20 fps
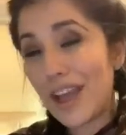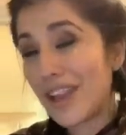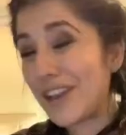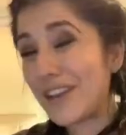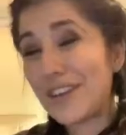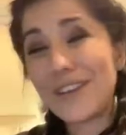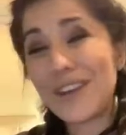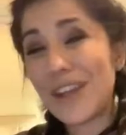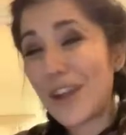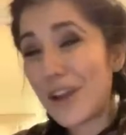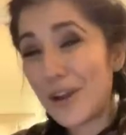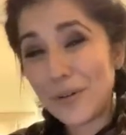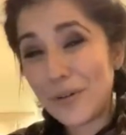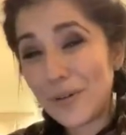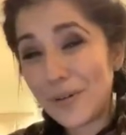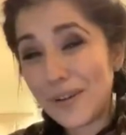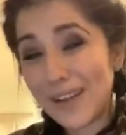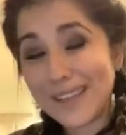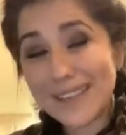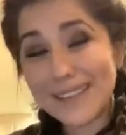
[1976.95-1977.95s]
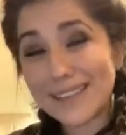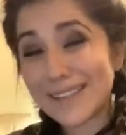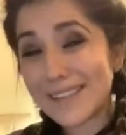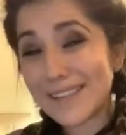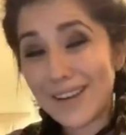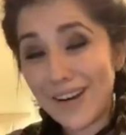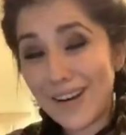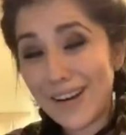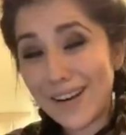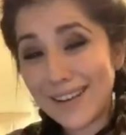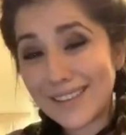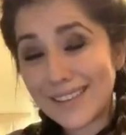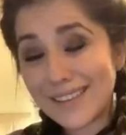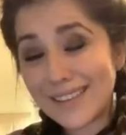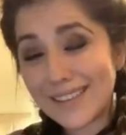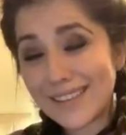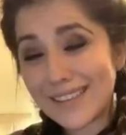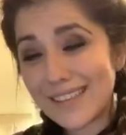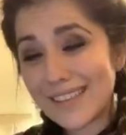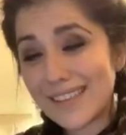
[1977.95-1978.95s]
No, it does not.
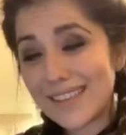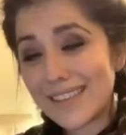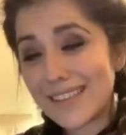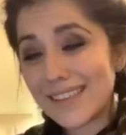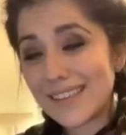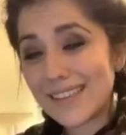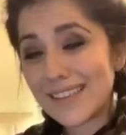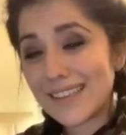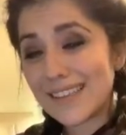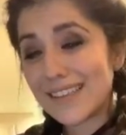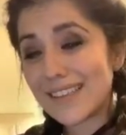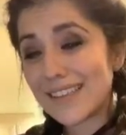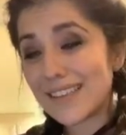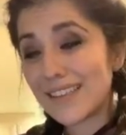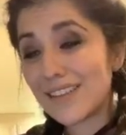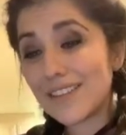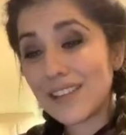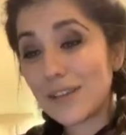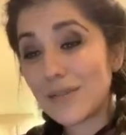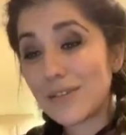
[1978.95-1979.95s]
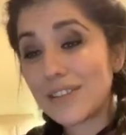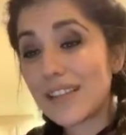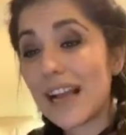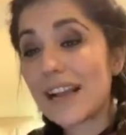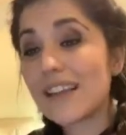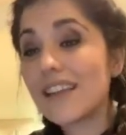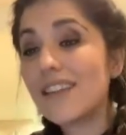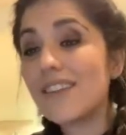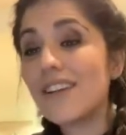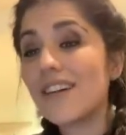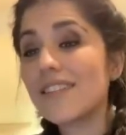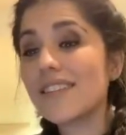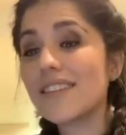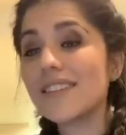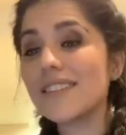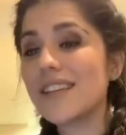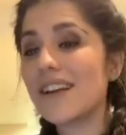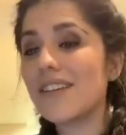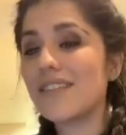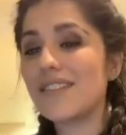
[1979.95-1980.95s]
Literally, I can knock
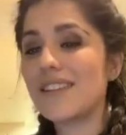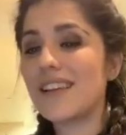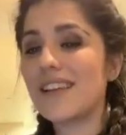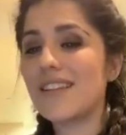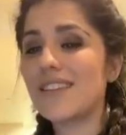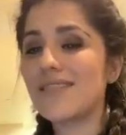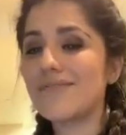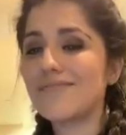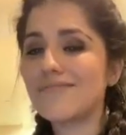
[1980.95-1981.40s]
this out in like